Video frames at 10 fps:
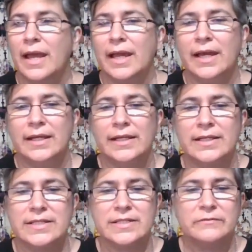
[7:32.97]
and
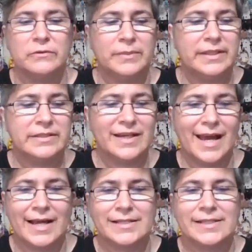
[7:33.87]
easy for me to
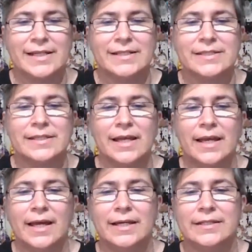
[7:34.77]
access
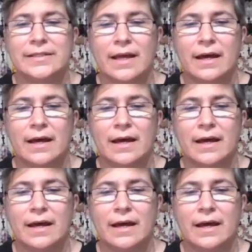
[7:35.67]
and